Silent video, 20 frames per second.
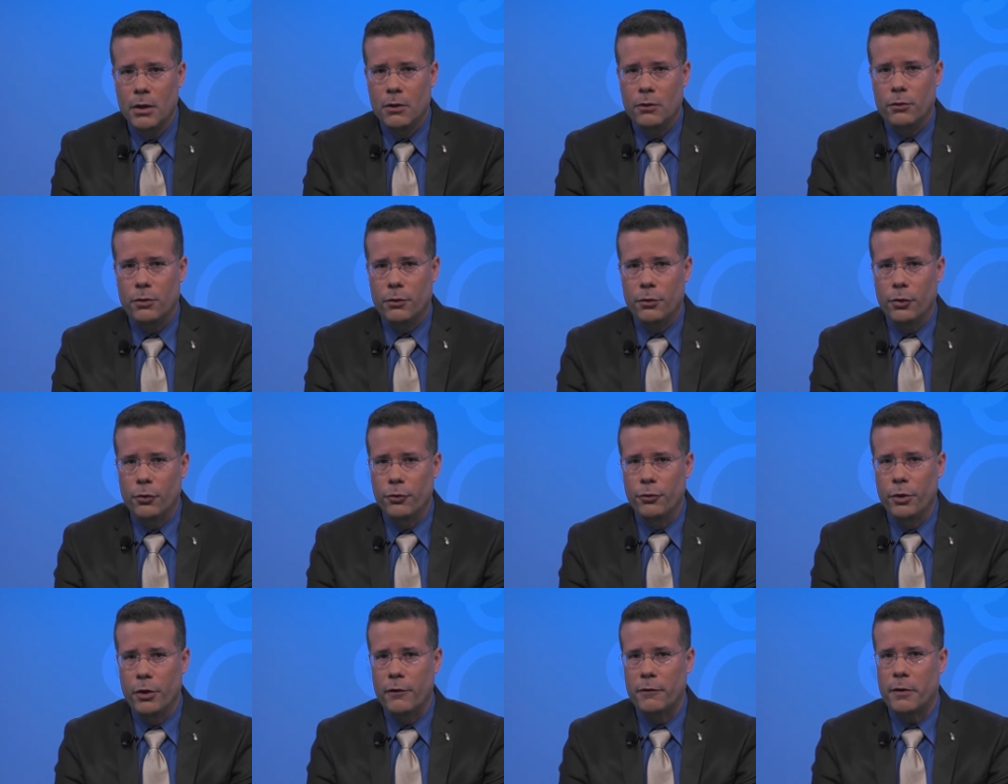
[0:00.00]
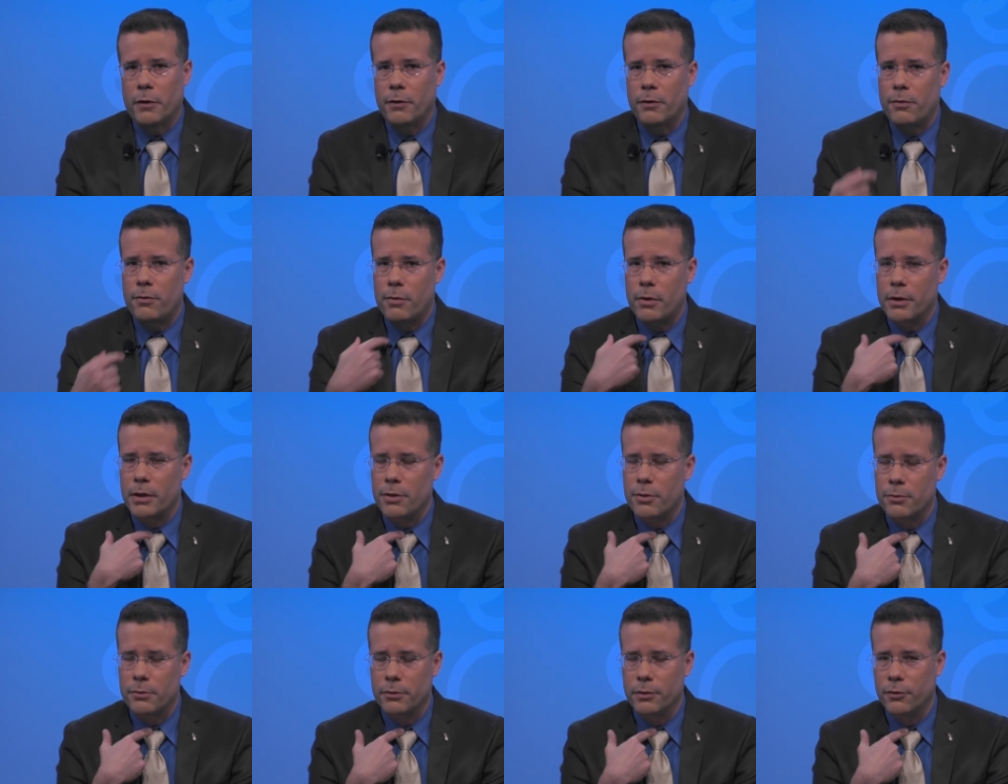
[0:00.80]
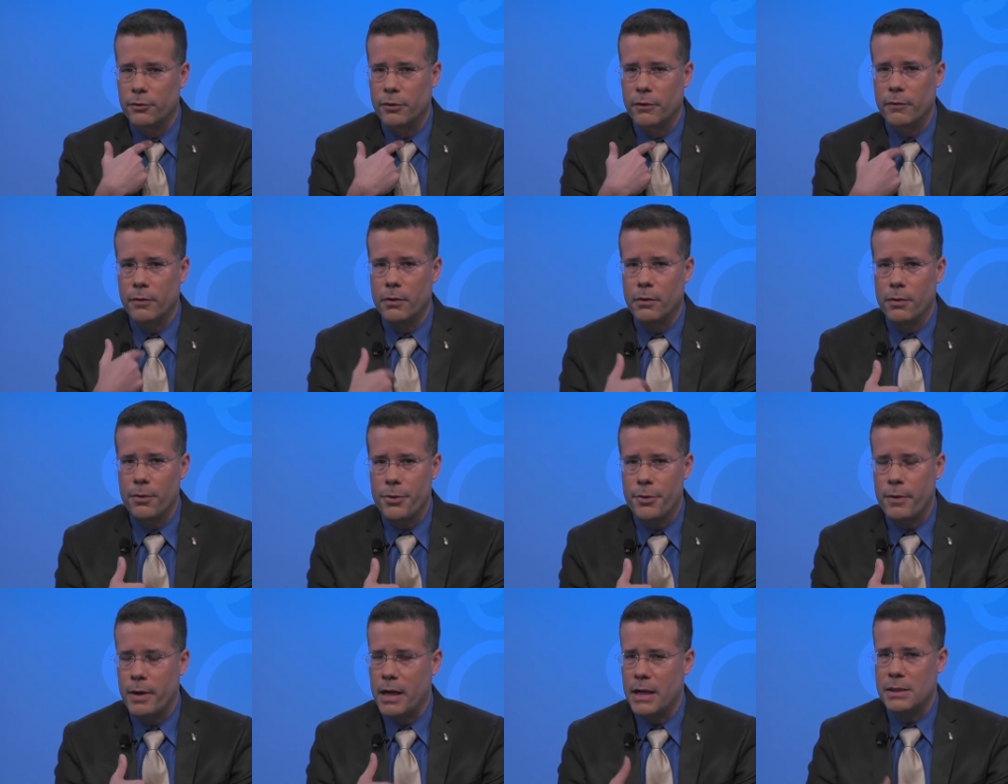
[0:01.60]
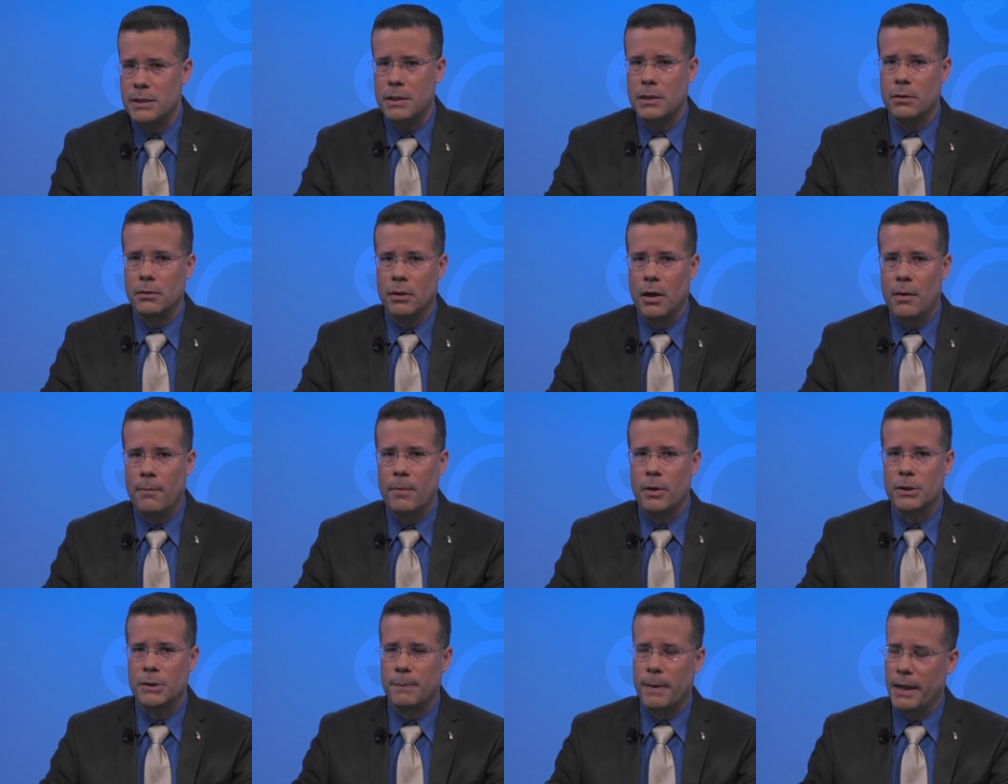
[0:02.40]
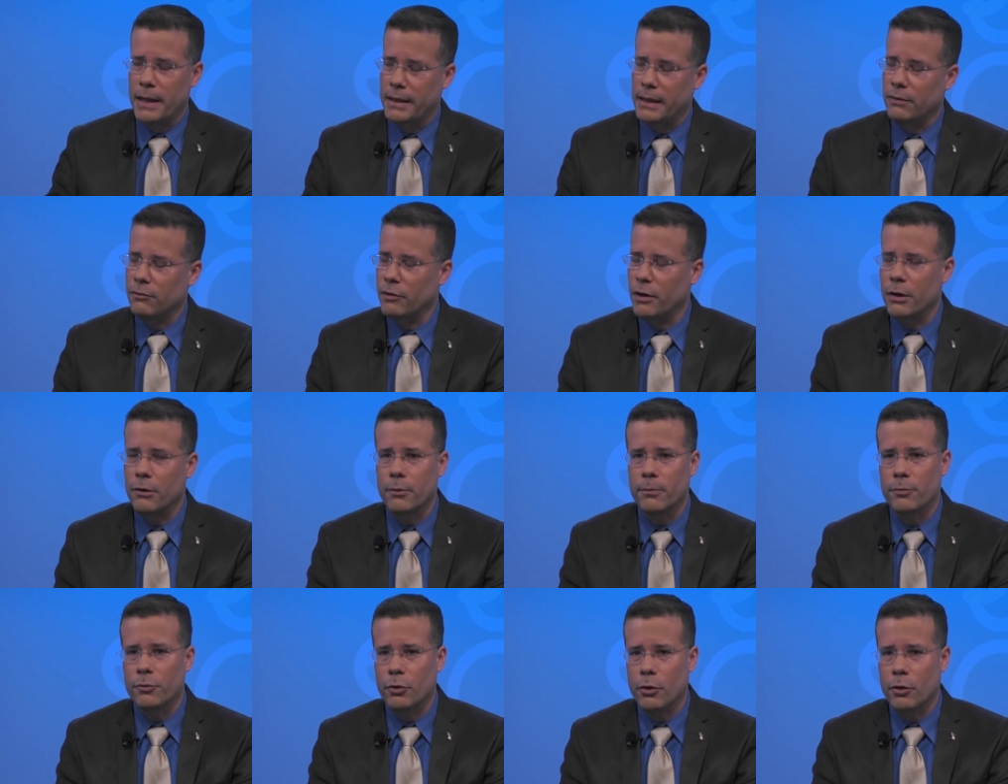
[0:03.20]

So those nerves are running through the cervical, thoracic, lumbar spine, and sacrum.